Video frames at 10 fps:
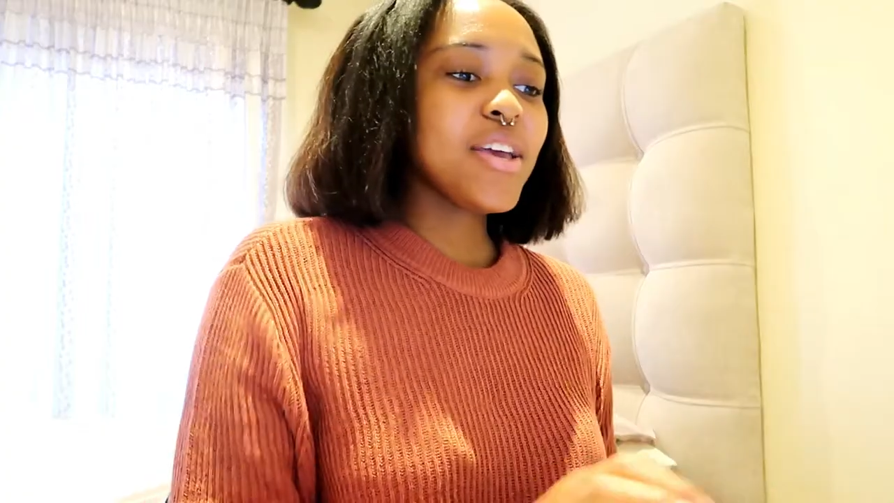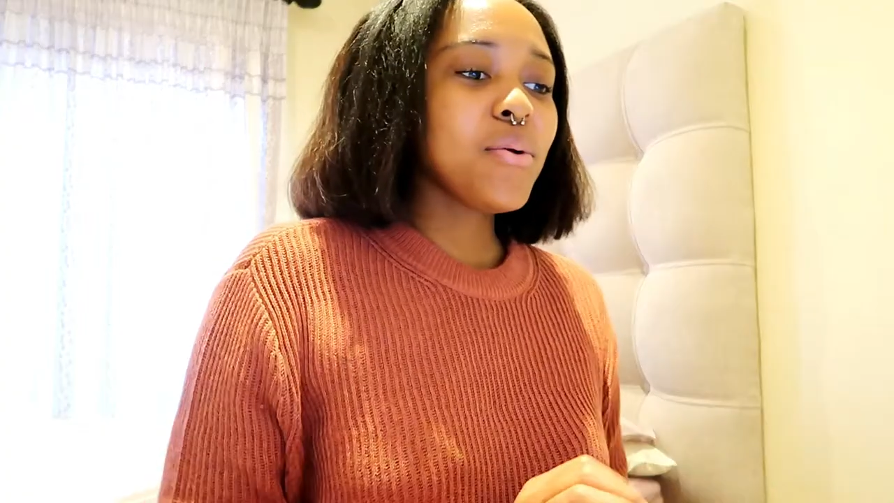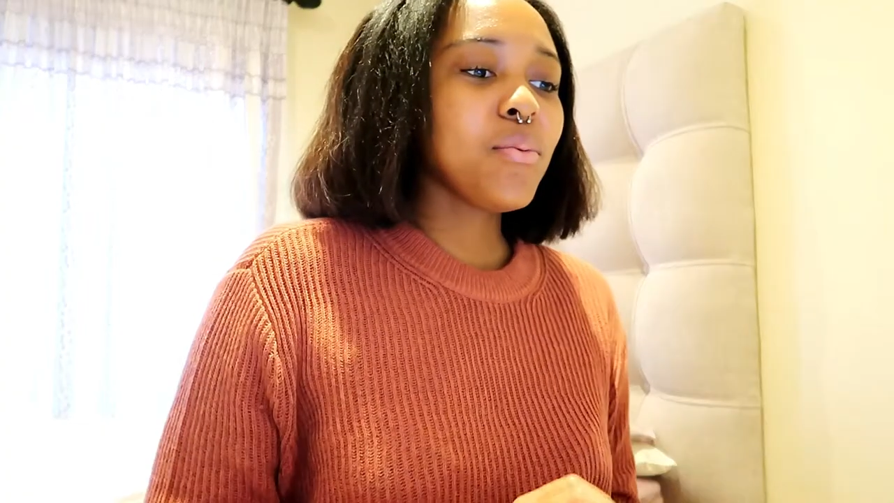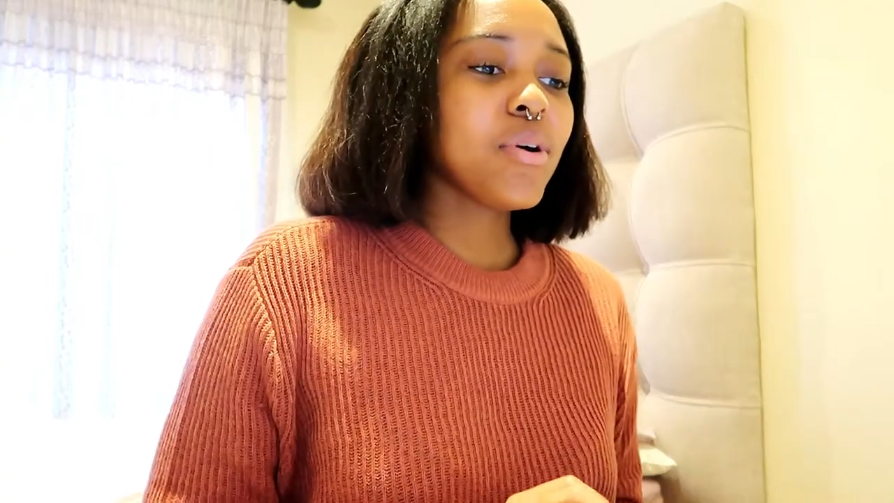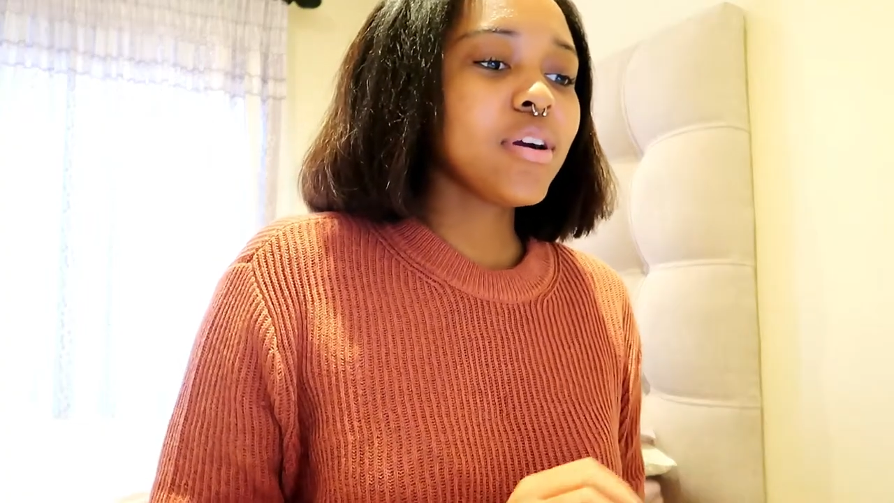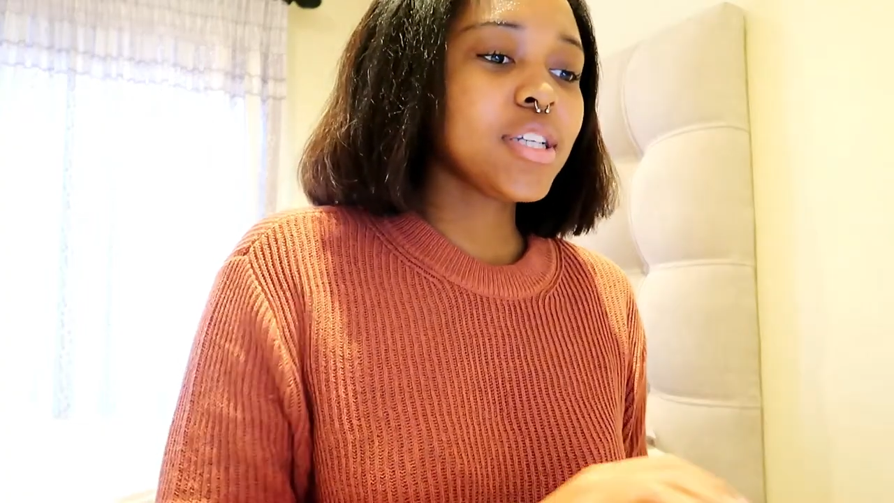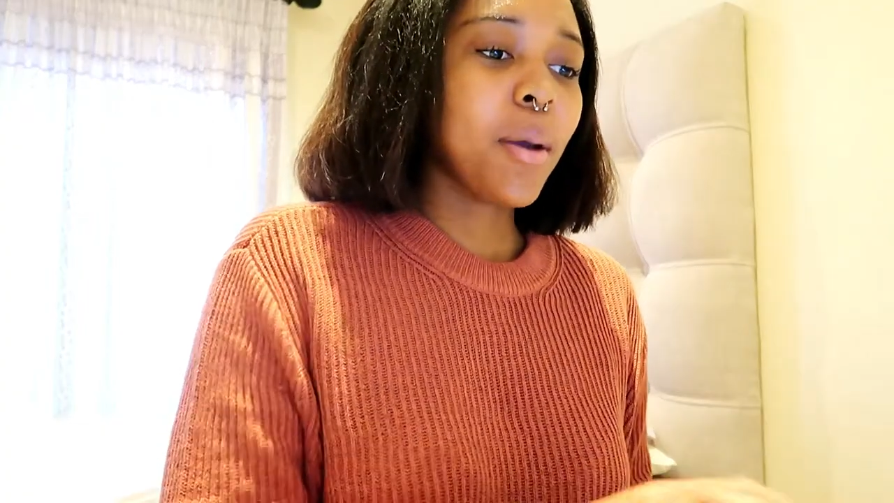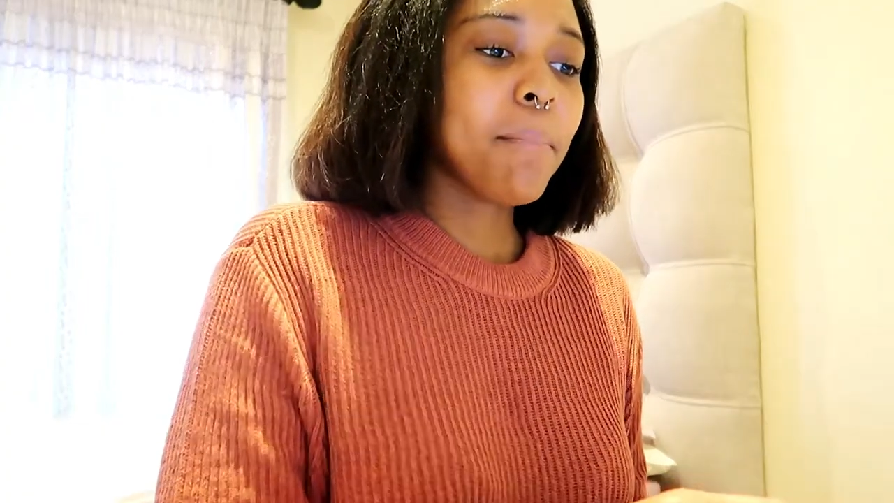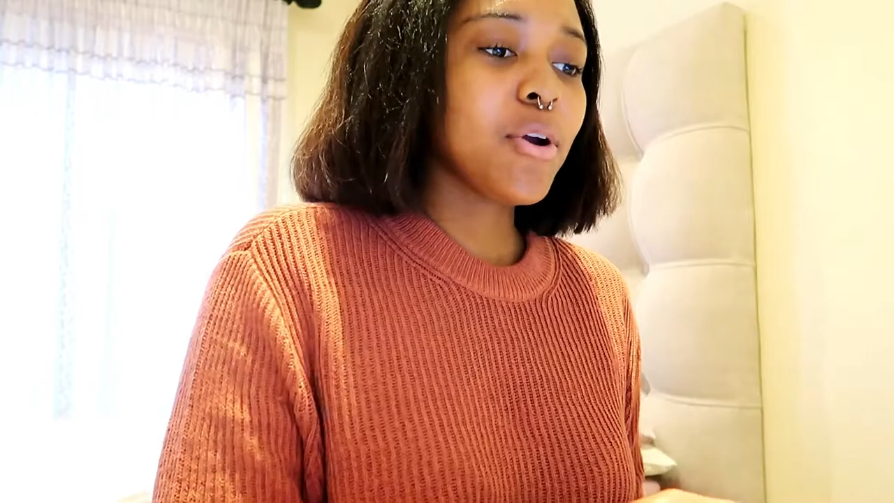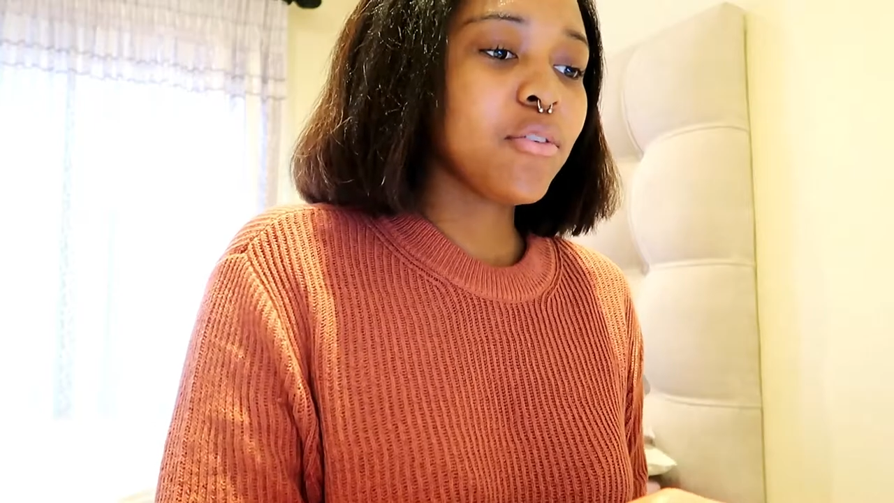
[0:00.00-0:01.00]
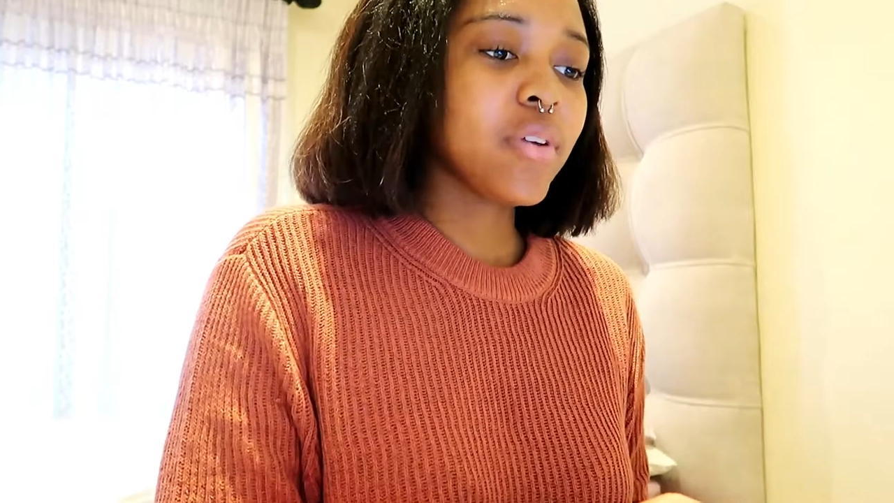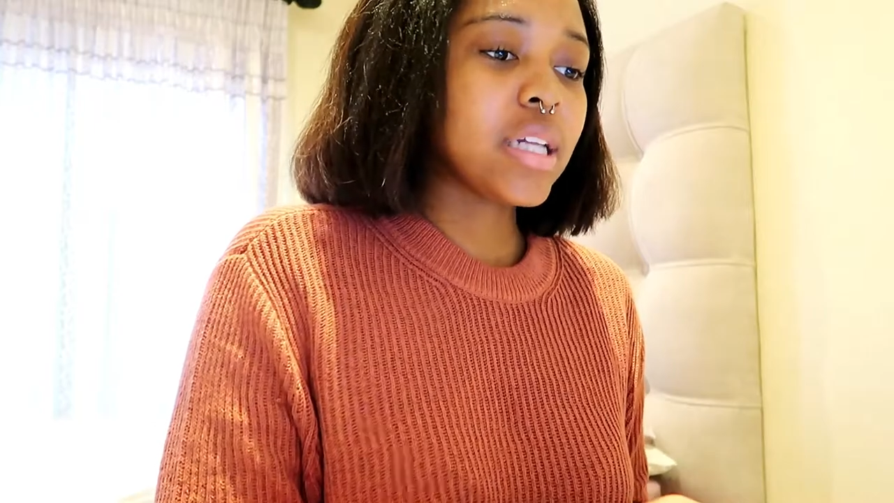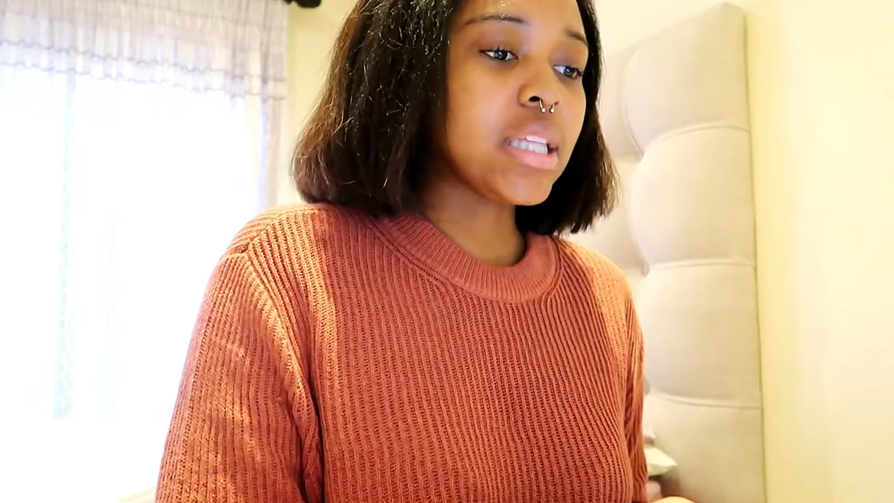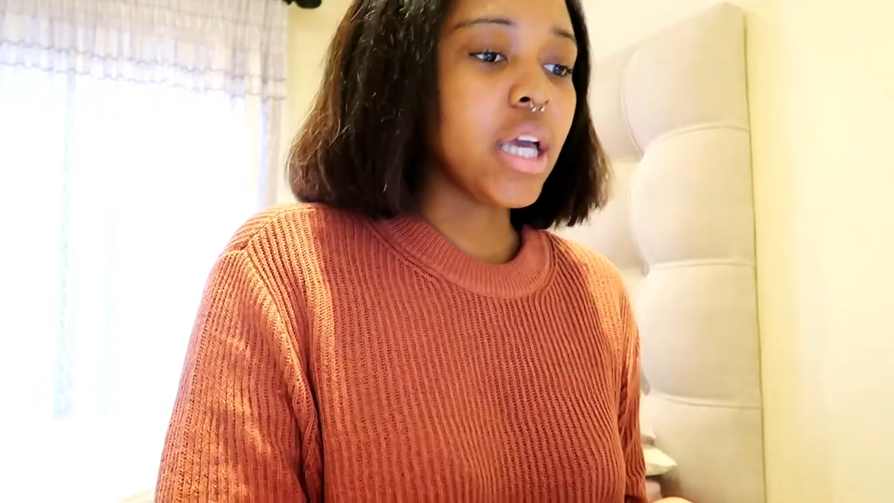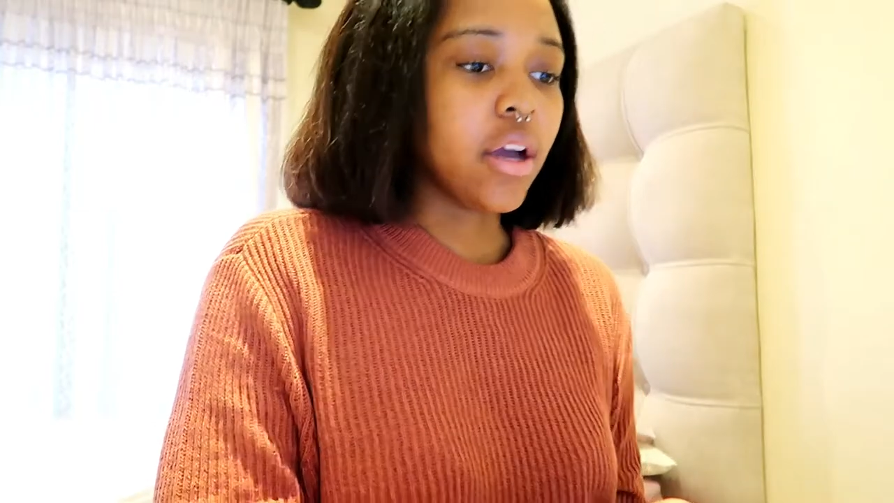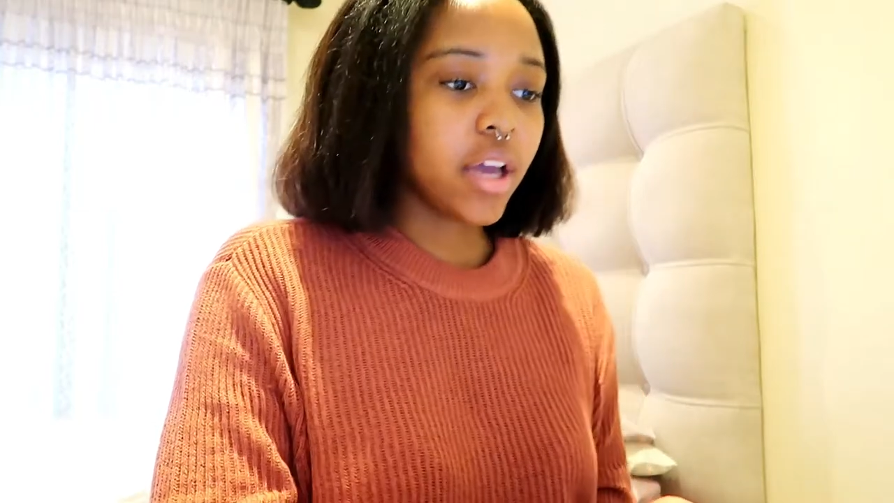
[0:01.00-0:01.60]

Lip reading: It worked perfectly.